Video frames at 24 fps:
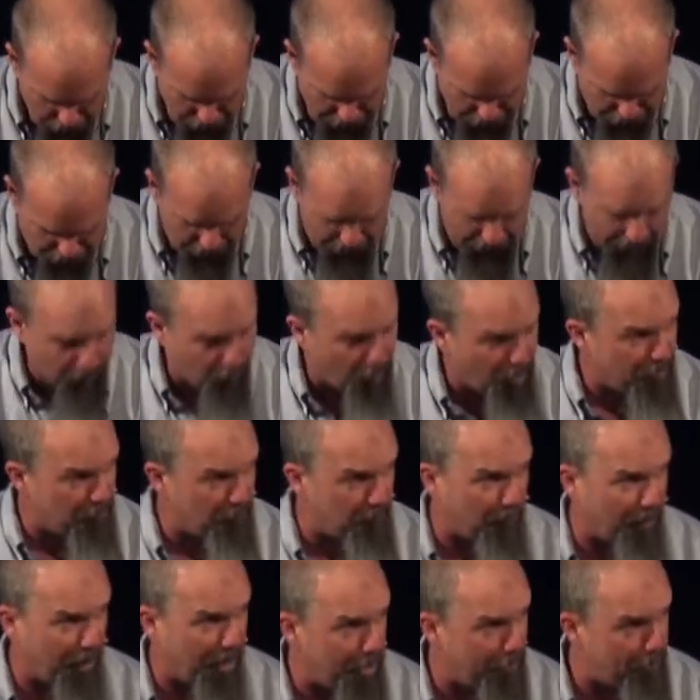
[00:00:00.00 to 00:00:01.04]
in the ground. It wasn't
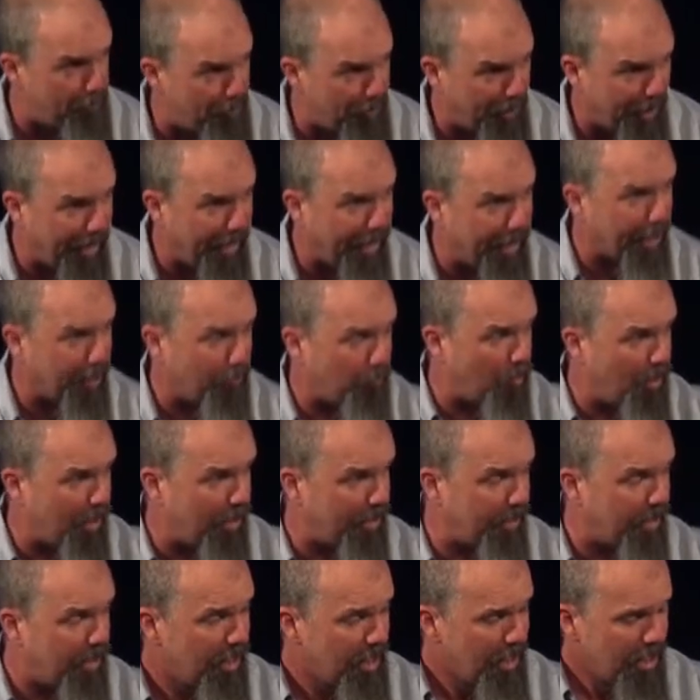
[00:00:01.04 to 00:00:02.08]
very big, it
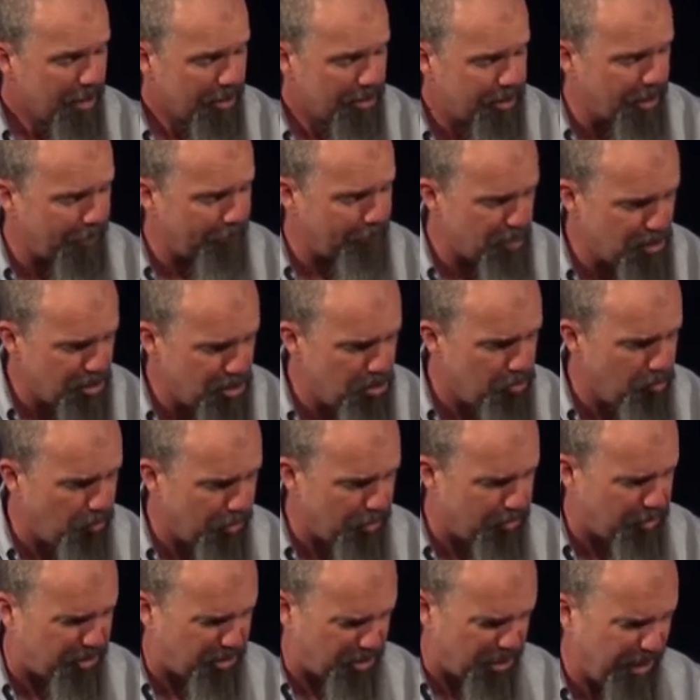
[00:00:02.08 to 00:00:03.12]
wasn't something you
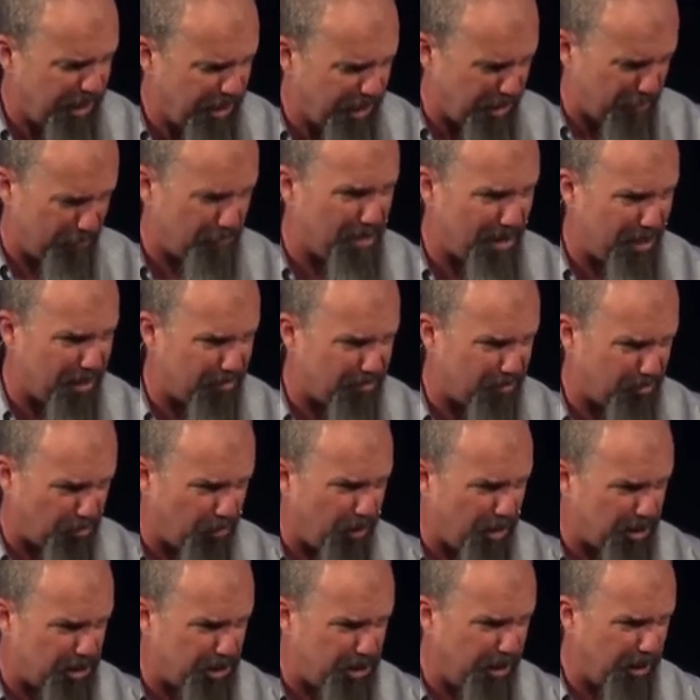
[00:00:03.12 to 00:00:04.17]
would think about
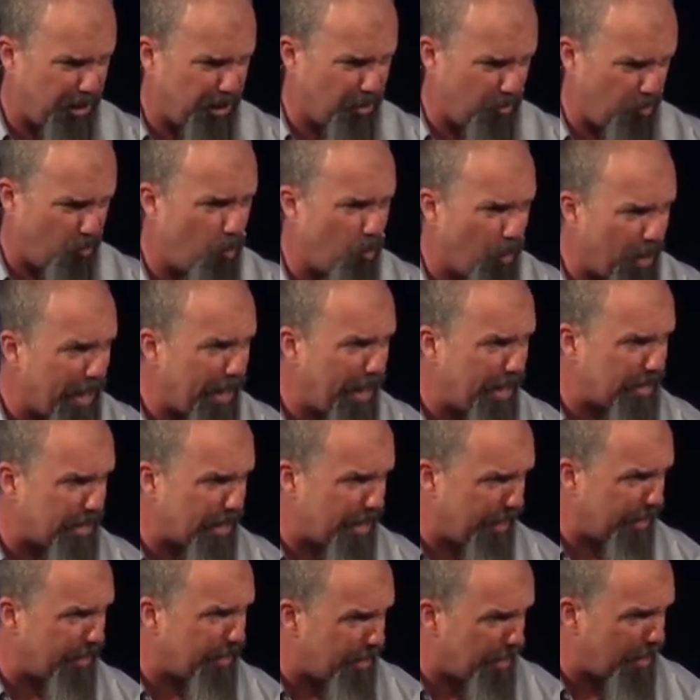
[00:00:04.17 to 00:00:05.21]
threshing wheat
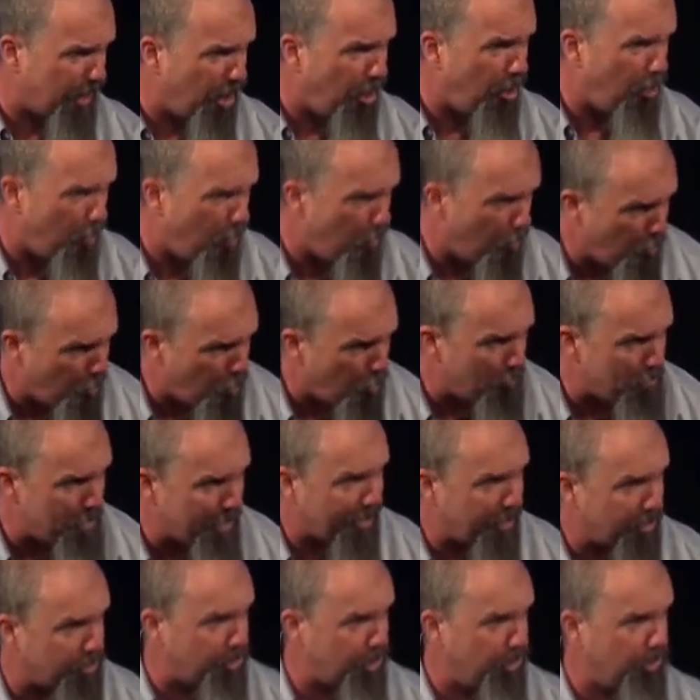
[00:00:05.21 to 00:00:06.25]
in the hole
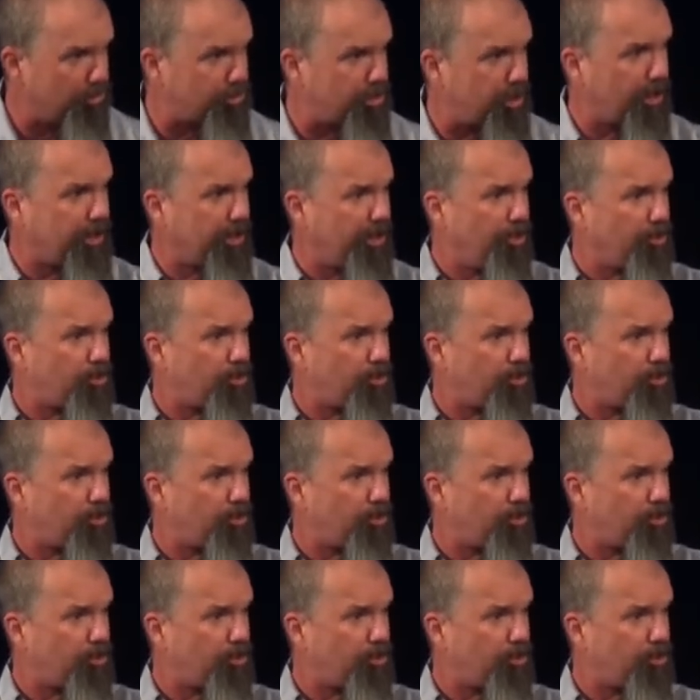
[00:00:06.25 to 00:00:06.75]
because usually you